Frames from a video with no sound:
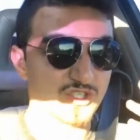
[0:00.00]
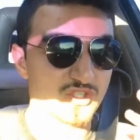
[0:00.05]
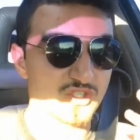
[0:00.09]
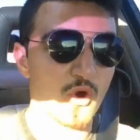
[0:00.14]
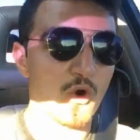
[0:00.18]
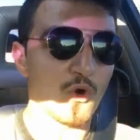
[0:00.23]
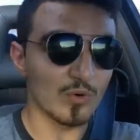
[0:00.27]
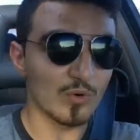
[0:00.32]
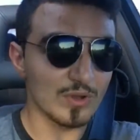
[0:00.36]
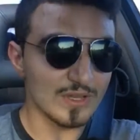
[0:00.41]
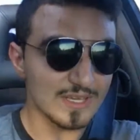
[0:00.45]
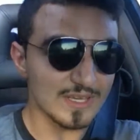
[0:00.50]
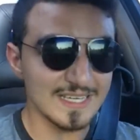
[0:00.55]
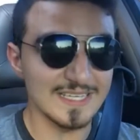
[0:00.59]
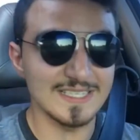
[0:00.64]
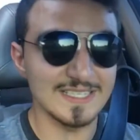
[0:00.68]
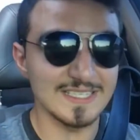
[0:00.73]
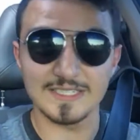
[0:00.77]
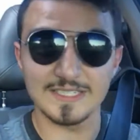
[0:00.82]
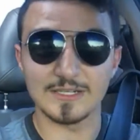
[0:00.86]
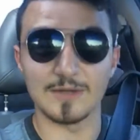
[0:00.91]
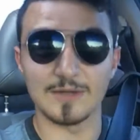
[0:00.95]
so
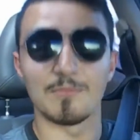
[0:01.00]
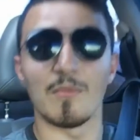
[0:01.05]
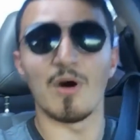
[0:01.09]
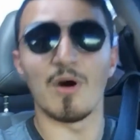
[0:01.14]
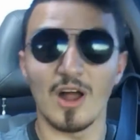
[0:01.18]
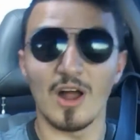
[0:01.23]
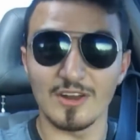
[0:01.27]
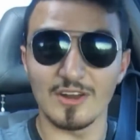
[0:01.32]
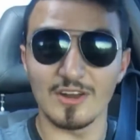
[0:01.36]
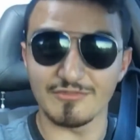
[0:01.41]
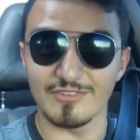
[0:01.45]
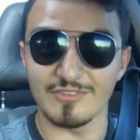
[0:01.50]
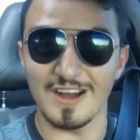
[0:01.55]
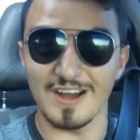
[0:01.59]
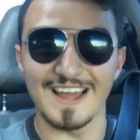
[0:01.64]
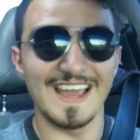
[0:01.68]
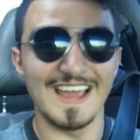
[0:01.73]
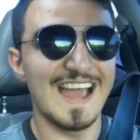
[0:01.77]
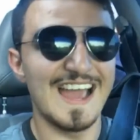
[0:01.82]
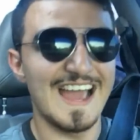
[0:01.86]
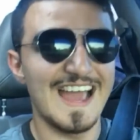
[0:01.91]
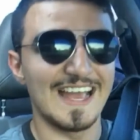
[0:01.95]
easy to modify
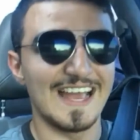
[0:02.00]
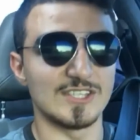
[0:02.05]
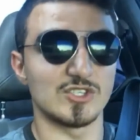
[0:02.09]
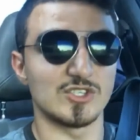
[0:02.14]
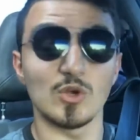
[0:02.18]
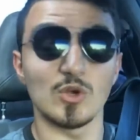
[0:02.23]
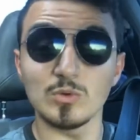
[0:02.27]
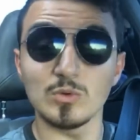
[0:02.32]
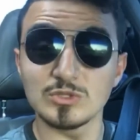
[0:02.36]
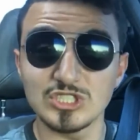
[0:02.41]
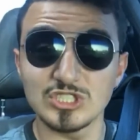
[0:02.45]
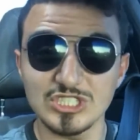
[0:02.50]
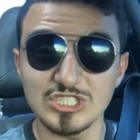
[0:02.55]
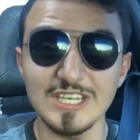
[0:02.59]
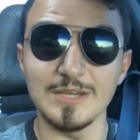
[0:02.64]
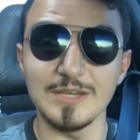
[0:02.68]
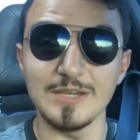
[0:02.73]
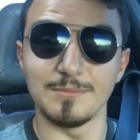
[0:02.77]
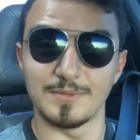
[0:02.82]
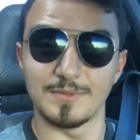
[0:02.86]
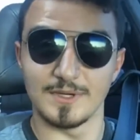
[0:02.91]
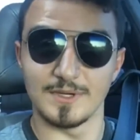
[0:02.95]
and so
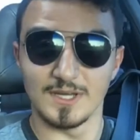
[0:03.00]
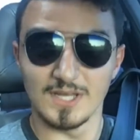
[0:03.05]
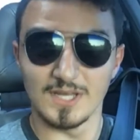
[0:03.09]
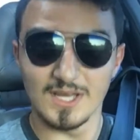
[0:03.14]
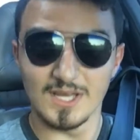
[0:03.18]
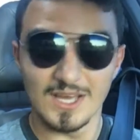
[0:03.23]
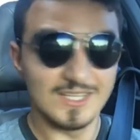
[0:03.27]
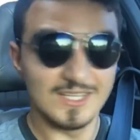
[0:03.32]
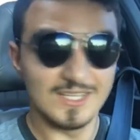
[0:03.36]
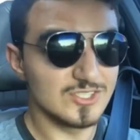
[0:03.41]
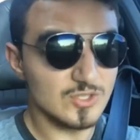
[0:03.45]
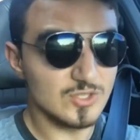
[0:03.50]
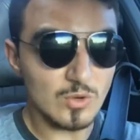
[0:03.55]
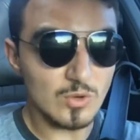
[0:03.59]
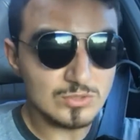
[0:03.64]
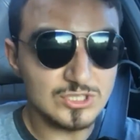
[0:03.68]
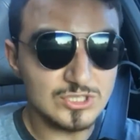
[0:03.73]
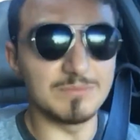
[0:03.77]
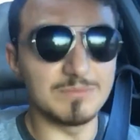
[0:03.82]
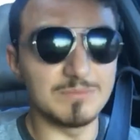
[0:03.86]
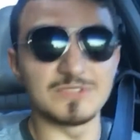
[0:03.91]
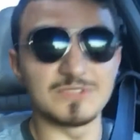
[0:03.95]
cheap
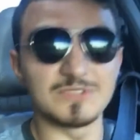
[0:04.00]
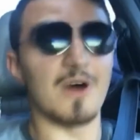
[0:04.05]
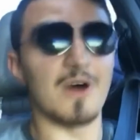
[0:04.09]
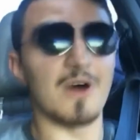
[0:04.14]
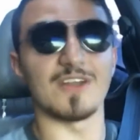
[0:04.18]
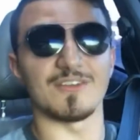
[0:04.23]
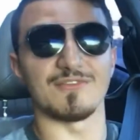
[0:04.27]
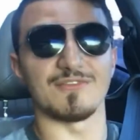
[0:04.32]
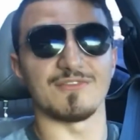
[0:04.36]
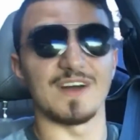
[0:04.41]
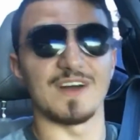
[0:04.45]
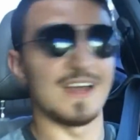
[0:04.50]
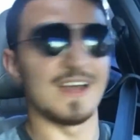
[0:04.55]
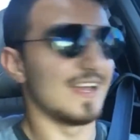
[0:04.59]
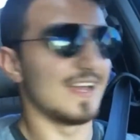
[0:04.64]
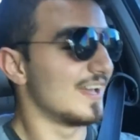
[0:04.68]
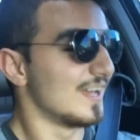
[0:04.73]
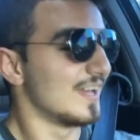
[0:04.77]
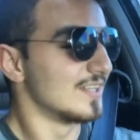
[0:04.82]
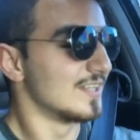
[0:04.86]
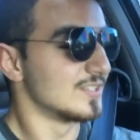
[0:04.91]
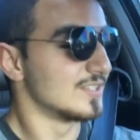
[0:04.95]
to modify.
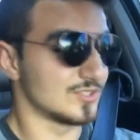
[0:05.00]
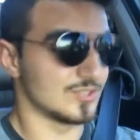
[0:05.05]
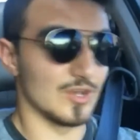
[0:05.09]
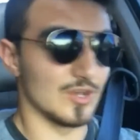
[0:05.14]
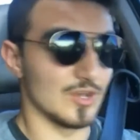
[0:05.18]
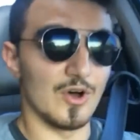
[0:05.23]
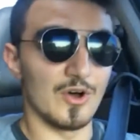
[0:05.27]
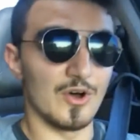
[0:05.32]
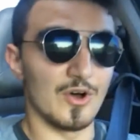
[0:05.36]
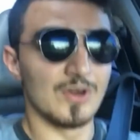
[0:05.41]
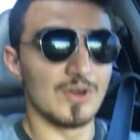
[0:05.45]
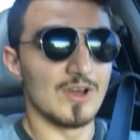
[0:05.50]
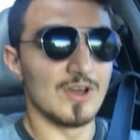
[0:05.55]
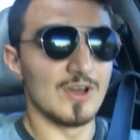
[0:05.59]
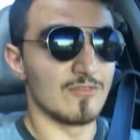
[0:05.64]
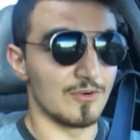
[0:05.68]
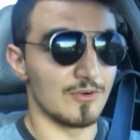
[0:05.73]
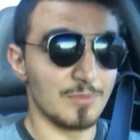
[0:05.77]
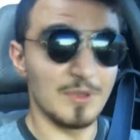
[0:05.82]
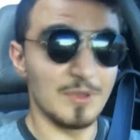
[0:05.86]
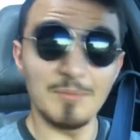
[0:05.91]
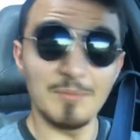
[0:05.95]
So
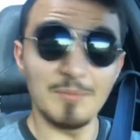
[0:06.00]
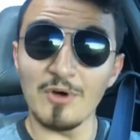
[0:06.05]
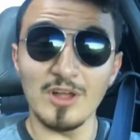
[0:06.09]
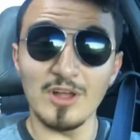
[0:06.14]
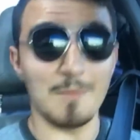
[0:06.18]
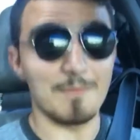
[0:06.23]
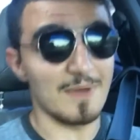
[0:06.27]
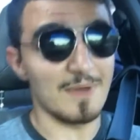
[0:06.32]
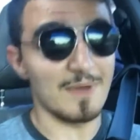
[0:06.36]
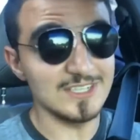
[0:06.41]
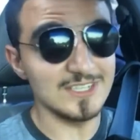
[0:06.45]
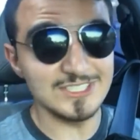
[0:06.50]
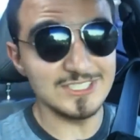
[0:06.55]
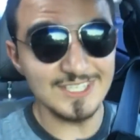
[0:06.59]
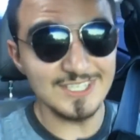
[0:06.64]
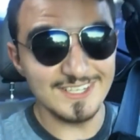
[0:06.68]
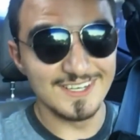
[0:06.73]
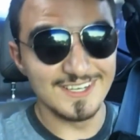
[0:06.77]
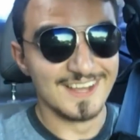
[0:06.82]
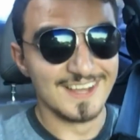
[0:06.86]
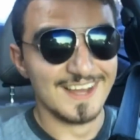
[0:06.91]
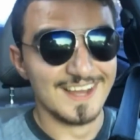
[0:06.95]
for people on a budget,
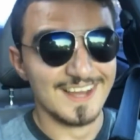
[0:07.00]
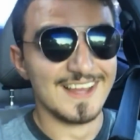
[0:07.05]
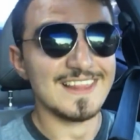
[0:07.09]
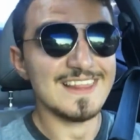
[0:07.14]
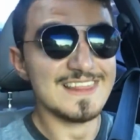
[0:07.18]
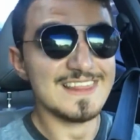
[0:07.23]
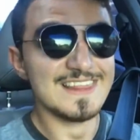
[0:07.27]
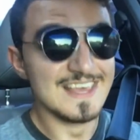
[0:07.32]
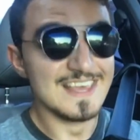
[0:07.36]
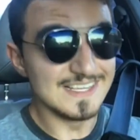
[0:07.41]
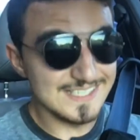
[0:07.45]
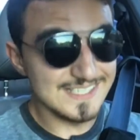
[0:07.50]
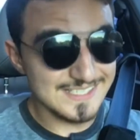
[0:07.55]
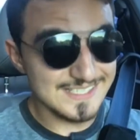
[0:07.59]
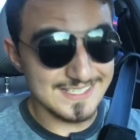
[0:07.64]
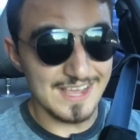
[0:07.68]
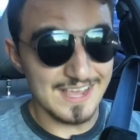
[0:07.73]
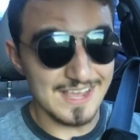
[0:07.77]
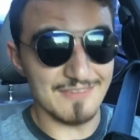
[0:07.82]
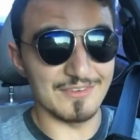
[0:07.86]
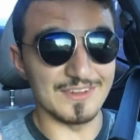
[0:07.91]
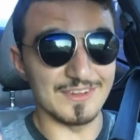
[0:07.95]
this is
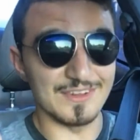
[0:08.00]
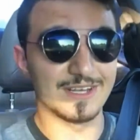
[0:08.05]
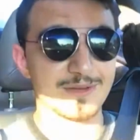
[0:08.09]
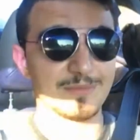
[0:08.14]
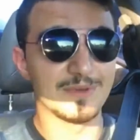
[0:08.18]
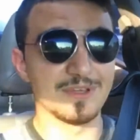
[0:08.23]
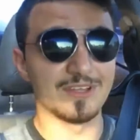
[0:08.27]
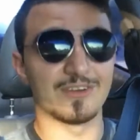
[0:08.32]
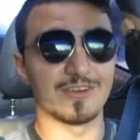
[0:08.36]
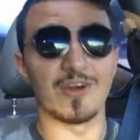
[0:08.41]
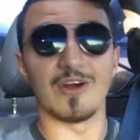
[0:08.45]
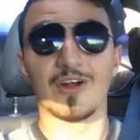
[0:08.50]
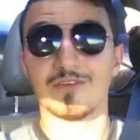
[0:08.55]
definitely going to be the